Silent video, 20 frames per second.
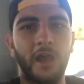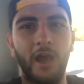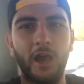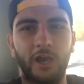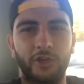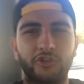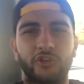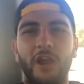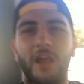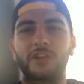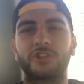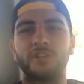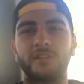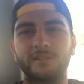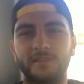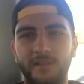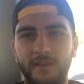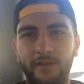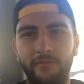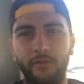
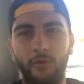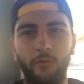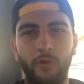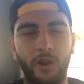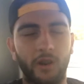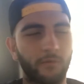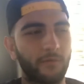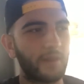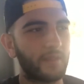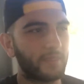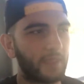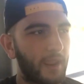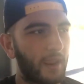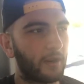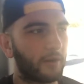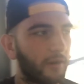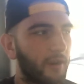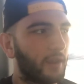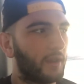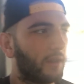attractions and everywhere around the
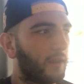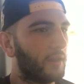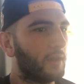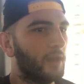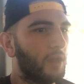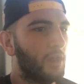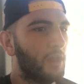area.